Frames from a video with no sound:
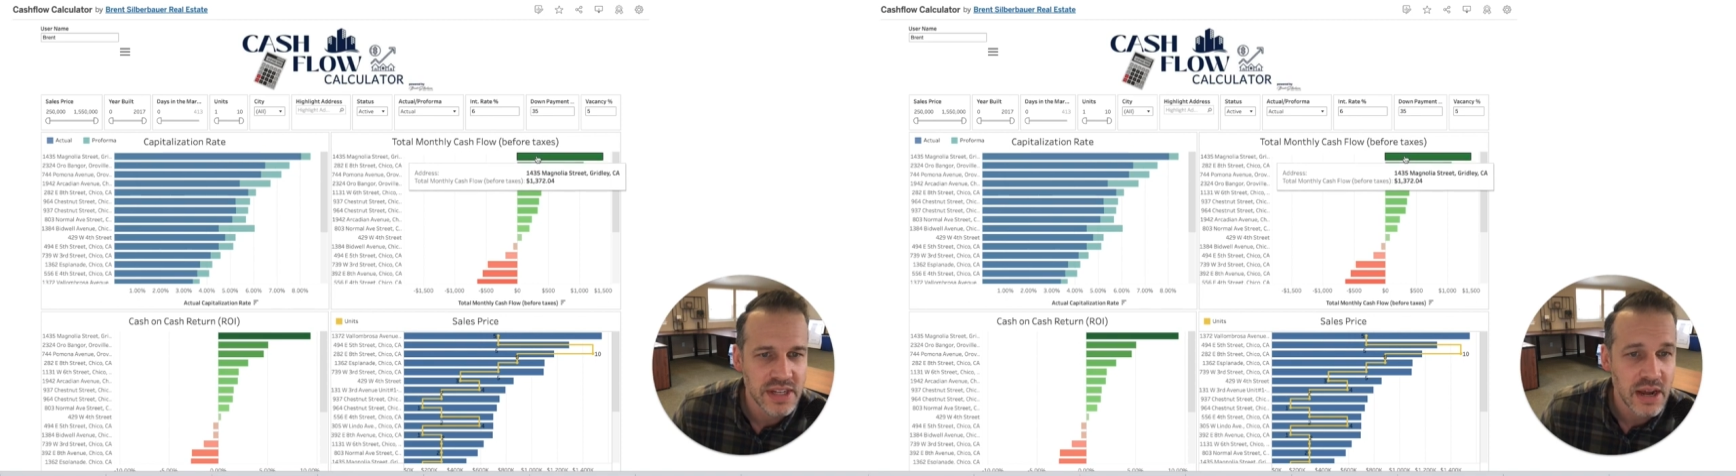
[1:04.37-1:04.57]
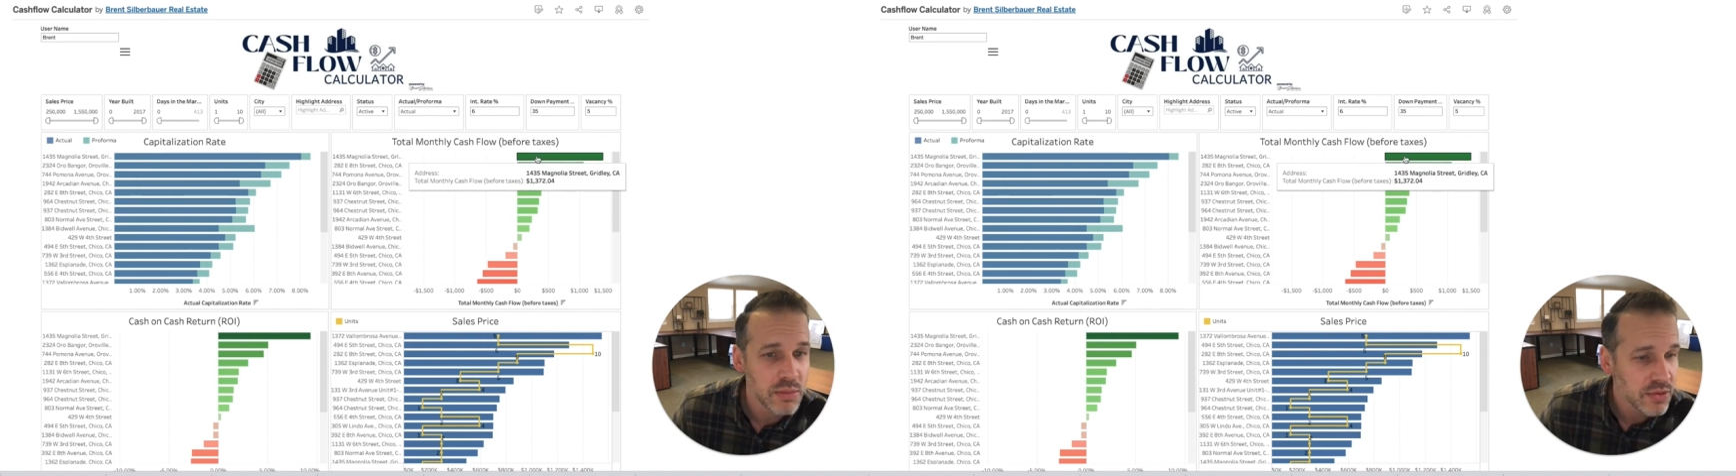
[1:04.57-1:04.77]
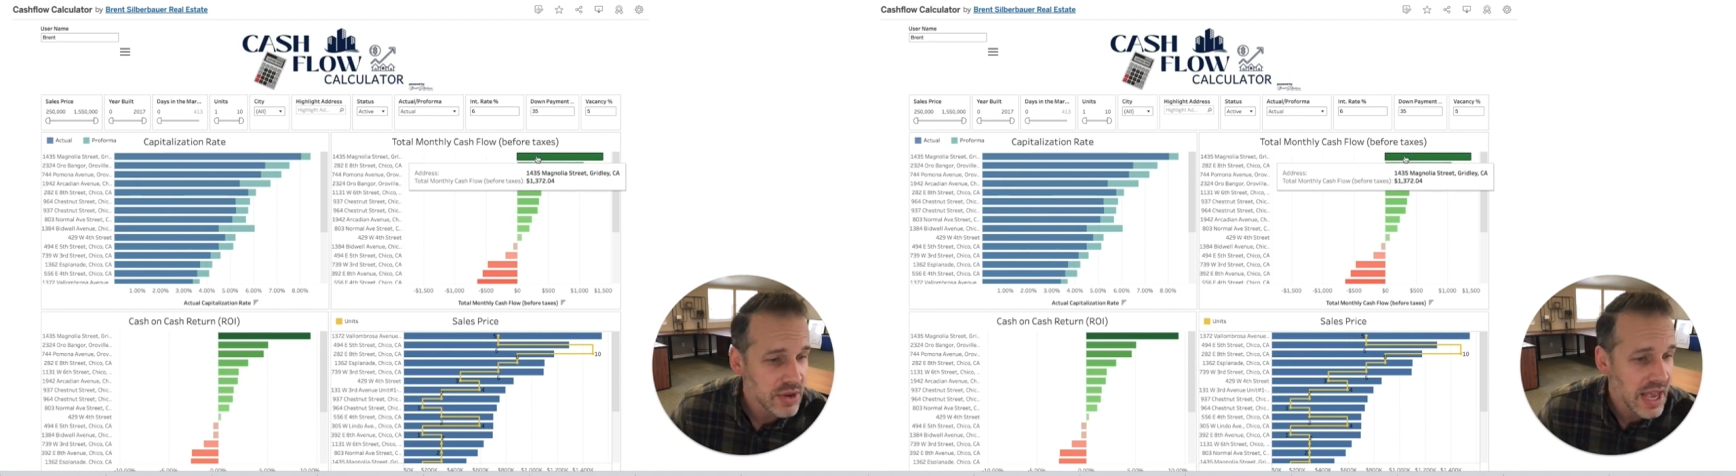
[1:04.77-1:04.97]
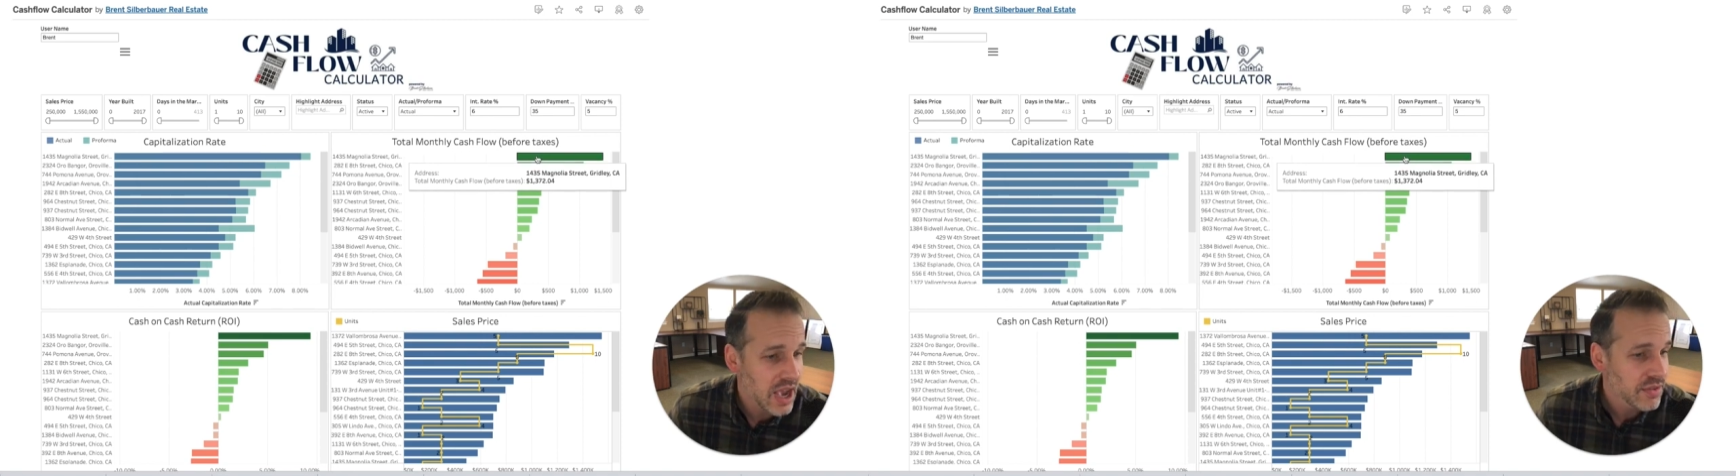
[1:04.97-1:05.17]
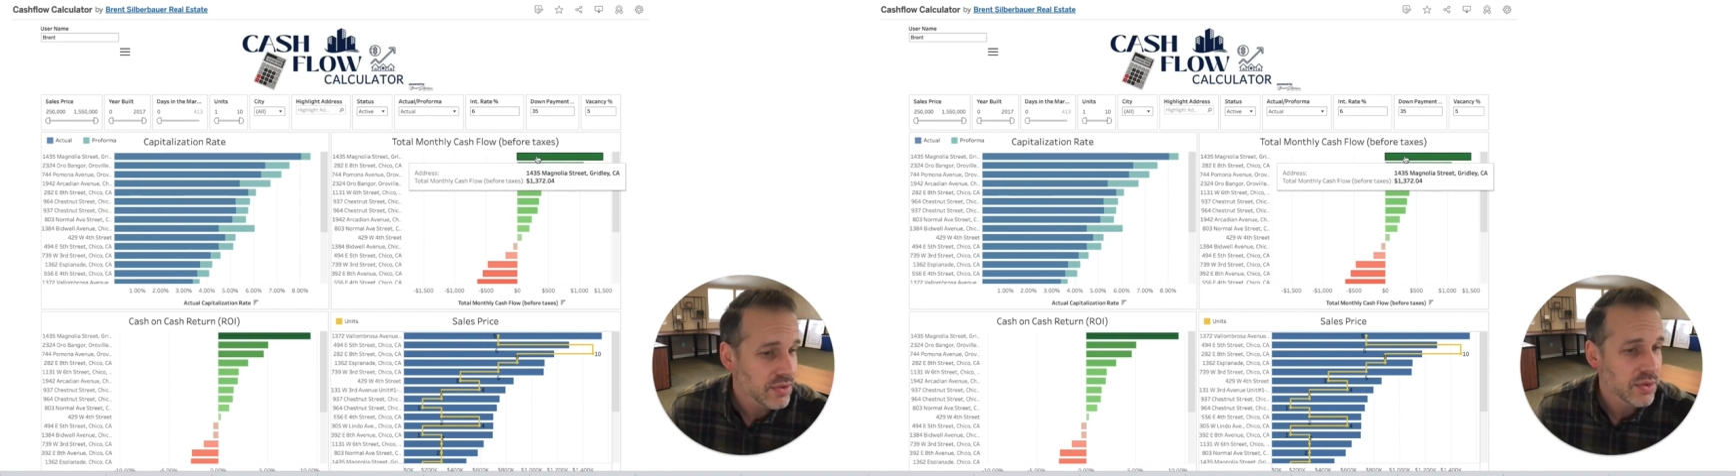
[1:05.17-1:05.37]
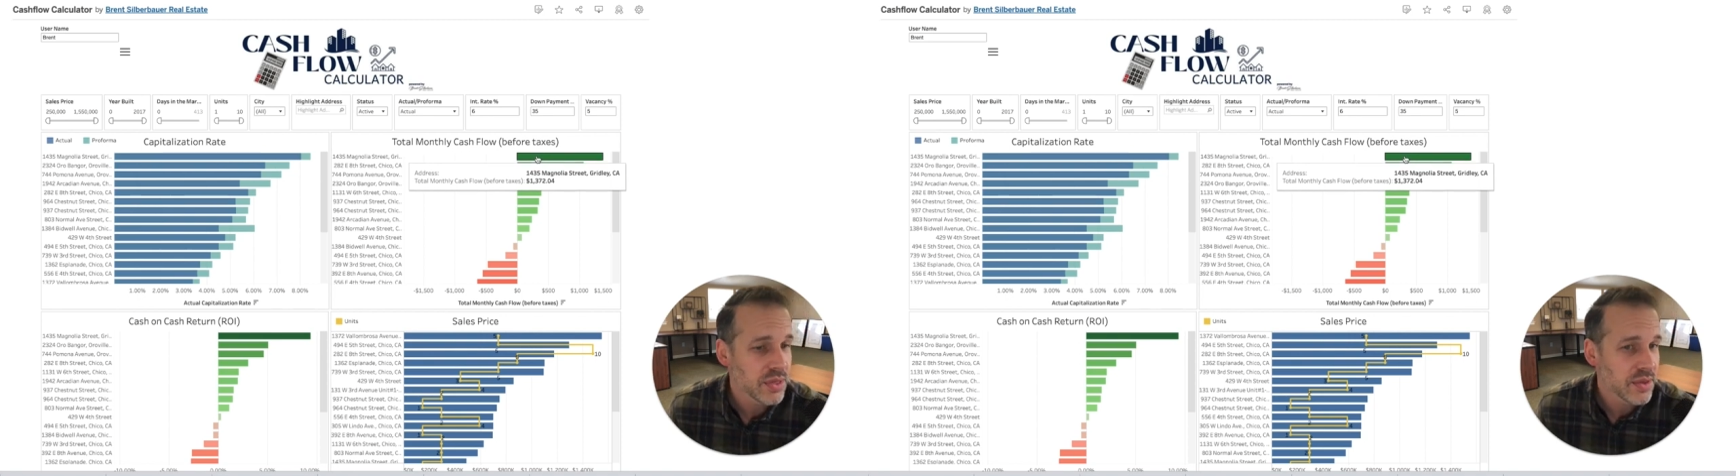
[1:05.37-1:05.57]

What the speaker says: down, will cash flow